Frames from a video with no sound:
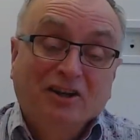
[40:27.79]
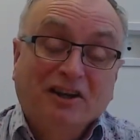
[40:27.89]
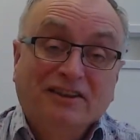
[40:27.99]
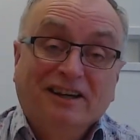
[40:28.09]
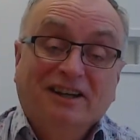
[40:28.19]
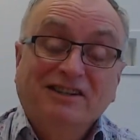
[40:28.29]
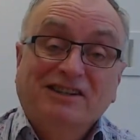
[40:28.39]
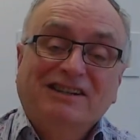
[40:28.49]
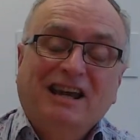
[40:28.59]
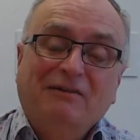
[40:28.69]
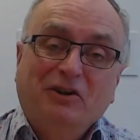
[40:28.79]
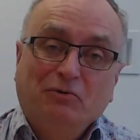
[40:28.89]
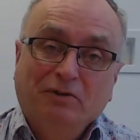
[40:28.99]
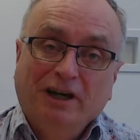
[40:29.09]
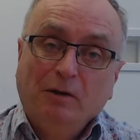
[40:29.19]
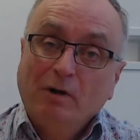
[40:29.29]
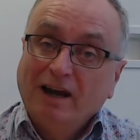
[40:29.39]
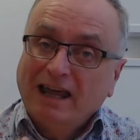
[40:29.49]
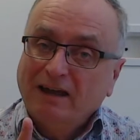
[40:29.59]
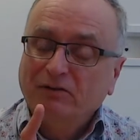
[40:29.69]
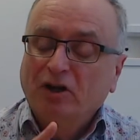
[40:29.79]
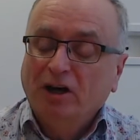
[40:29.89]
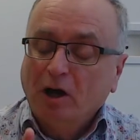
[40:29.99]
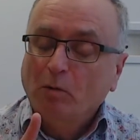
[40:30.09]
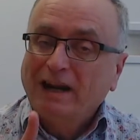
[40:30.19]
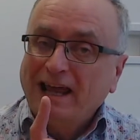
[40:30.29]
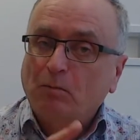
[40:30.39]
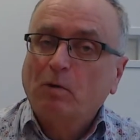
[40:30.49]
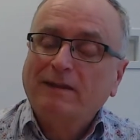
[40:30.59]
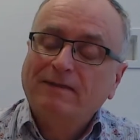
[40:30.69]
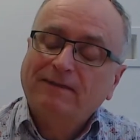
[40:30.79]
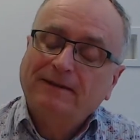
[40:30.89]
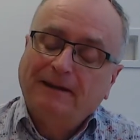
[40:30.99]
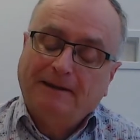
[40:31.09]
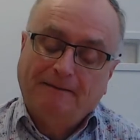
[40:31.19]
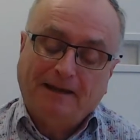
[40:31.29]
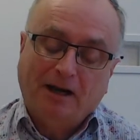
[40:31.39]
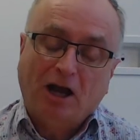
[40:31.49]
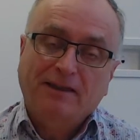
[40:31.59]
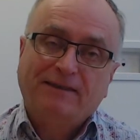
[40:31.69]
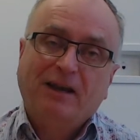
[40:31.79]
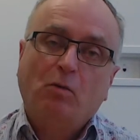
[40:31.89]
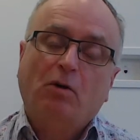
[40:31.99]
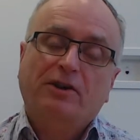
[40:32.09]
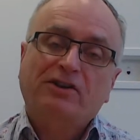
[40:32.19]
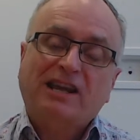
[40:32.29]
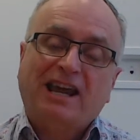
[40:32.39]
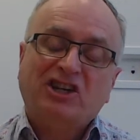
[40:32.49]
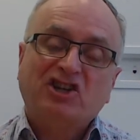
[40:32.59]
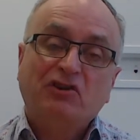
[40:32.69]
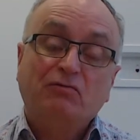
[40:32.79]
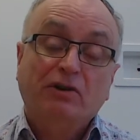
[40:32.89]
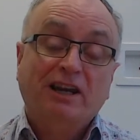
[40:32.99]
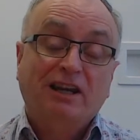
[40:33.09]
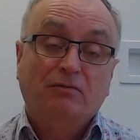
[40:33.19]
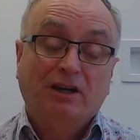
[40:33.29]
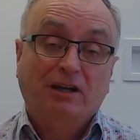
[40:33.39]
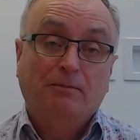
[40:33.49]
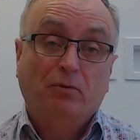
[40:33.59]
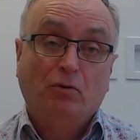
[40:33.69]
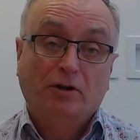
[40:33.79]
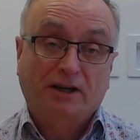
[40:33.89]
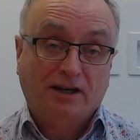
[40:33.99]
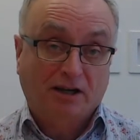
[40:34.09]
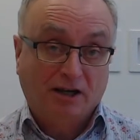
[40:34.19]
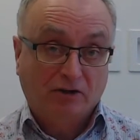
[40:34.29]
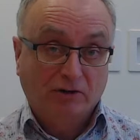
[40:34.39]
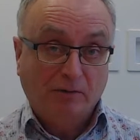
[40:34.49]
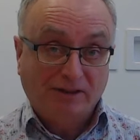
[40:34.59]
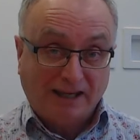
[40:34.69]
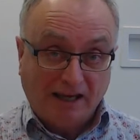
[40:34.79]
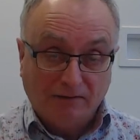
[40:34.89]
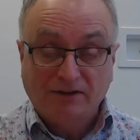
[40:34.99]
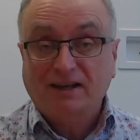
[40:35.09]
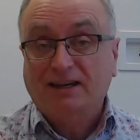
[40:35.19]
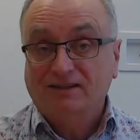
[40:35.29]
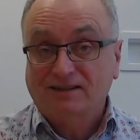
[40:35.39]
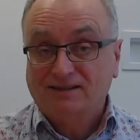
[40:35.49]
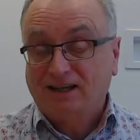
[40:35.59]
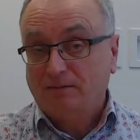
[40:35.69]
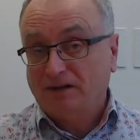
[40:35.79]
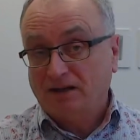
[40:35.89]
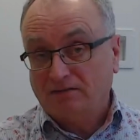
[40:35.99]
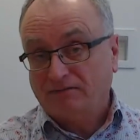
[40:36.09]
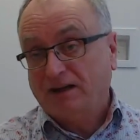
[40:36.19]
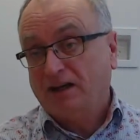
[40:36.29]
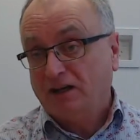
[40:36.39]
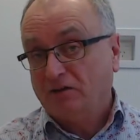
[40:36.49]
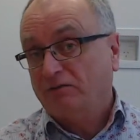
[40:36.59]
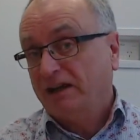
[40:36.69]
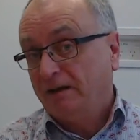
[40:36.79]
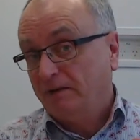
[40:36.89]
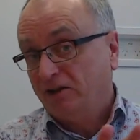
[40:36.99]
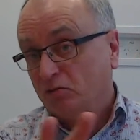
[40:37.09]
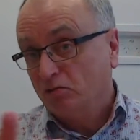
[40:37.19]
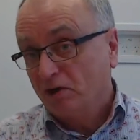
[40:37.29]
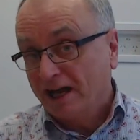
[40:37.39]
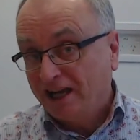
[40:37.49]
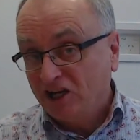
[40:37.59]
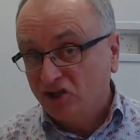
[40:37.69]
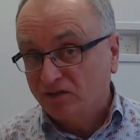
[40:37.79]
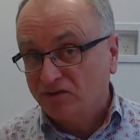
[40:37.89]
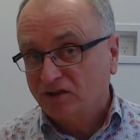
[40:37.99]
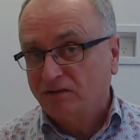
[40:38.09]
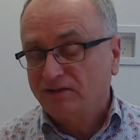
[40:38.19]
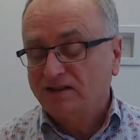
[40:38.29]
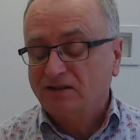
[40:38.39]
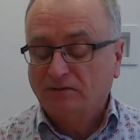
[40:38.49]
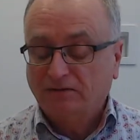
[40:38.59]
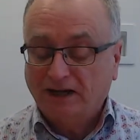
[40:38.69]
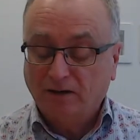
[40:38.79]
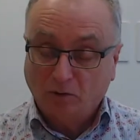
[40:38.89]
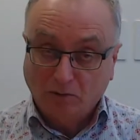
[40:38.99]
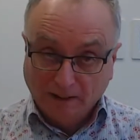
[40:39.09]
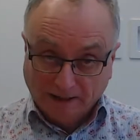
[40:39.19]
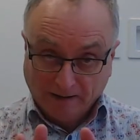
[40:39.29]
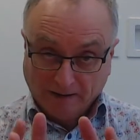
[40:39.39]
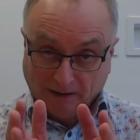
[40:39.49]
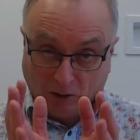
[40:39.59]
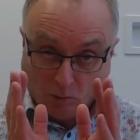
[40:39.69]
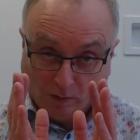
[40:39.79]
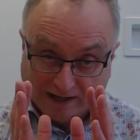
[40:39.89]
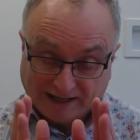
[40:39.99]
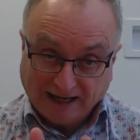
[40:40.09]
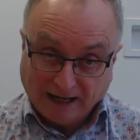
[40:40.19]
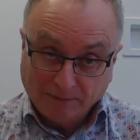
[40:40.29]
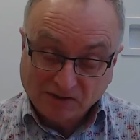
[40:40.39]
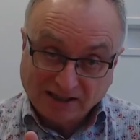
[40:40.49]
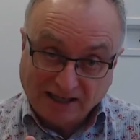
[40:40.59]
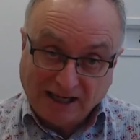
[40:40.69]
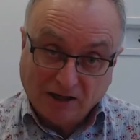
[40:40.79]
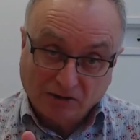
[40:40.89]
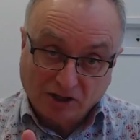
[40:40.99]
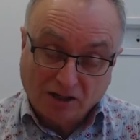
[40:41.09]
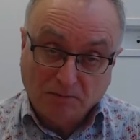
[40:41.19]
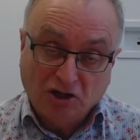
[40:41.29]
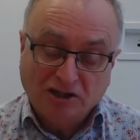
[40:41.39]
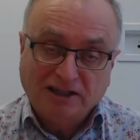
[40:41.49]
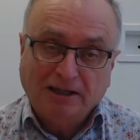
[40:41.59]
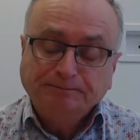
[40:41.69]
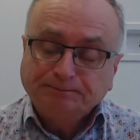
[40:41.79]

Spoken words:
I think Liz has covered it really well. However, I would add one thing, that I think what is actually really, really important, and I agree with everything Liz has said about whānau family, the range of services that are available. When it comes to care in the community,